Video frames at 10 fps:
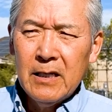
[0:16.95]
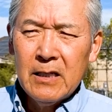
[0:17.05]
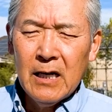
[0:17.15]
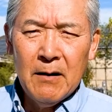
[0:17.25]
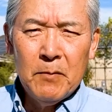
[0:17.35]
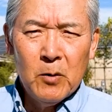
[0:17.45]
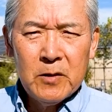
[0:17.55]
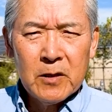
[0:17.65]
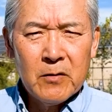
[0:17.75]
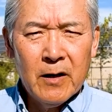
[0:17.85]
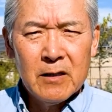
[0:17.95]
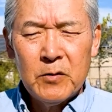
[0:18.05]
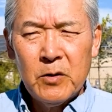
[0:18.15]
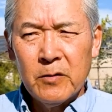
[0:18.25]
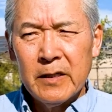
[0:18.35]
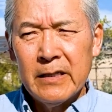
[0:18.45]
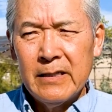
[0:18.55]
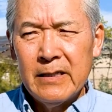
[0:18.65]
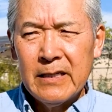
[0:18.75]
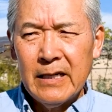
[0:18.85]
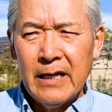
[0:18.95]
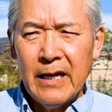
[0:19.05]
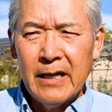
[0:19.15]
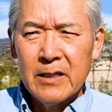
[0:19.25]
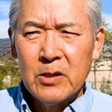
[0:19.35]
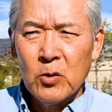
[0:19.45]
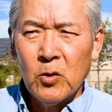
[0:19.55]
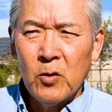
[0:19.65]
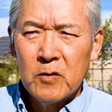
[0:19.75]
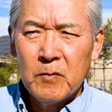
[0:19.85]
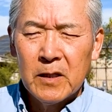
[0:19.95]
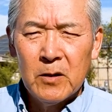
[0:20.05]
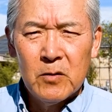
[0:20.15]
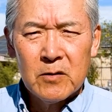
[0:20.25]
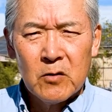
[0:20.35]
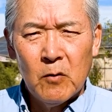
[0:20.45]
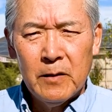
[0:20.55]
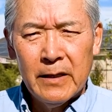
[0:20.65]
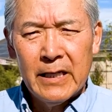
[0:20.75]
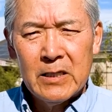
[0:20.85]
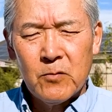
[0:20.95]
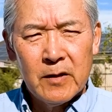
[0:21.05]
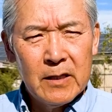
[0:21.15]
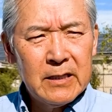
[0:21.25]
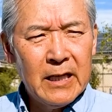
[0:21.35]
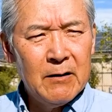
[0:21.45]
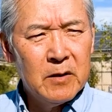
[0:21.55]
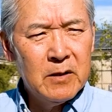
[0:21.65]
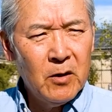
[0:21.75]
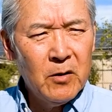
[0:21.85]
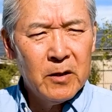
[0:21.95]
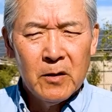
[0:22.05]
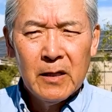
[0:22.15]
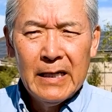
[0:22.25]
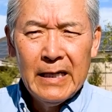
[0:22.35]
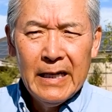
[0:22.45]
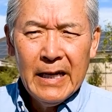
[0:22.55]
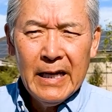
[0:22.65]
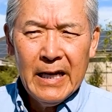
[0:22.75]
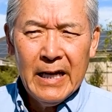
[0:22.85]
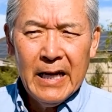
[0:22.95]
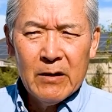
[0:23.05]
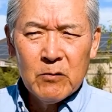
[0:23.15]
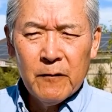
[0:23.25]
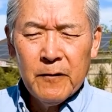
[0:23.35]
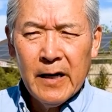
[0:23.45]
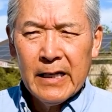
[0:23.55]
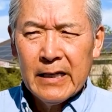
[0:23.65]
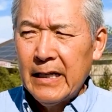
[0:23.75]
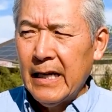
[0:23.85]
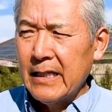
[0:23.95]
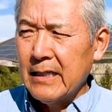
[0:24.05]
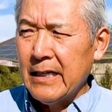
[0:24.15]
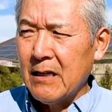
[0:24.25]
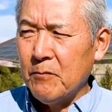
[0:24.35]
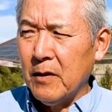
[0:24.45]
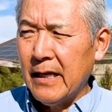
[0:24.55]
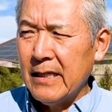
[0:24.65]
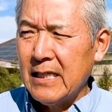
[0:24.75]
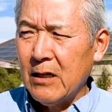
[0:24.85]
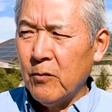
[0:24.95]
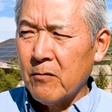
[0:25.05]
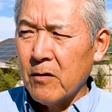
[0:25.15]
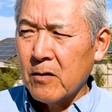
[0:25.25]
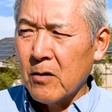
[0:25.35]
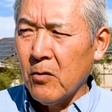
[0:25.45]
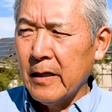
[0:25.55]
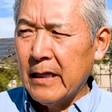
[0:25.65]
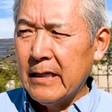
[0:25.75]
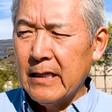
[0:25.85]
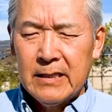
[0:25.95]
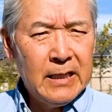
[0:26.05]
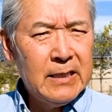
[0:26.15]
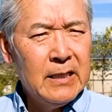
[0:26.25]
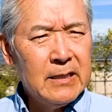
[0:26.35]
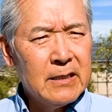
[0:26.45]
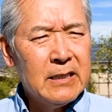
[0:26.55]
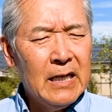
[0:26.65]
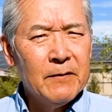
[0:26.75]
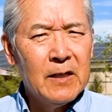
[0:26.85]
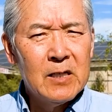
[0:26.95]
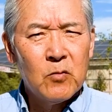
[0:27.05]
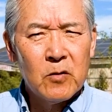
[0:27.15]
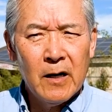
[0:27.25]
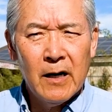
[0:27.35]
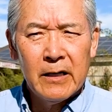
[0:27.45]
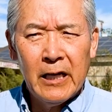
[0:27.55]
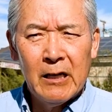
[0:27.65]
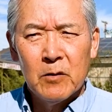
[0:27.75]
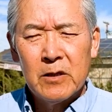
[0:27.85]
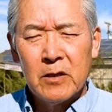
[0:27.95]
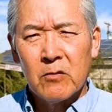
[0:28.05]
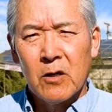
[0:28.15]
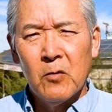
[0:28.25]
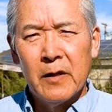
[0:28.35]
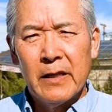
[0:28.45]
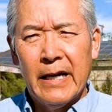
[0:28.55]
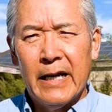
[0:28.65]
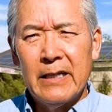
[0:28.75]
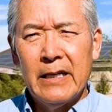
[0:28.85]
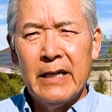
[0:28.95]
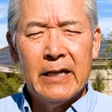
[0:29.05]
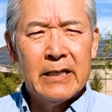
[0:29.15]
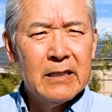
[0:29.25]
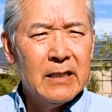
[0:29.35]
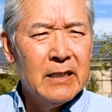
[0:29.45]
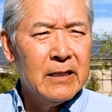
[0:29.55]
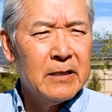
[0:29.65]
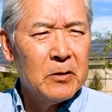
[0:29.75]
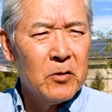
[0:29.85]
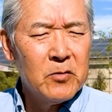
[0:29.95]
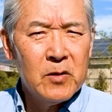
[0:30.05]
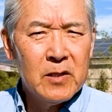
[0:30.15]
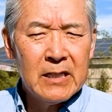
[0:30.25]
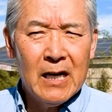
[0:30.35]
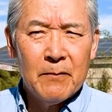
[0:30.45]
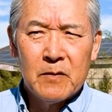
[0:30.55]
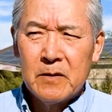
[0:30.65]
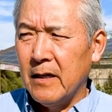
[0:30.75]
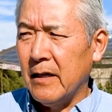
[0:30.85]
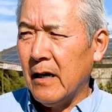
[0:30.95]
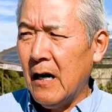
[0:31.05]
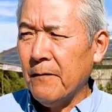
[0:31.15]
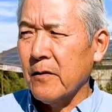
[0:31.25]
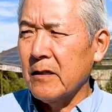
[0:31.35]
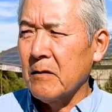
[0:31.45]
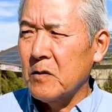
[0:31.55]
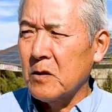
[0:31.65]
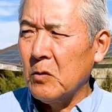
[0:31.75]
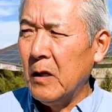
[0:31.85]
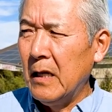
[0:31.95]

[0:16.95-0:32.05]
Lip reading: composted ground up trees, and the soils being used to grow plants were in the same material. And we're finding that a lot of plants that we were growing in the 60s and 70s were not able to grow on that, and the nursery stopped offering them. So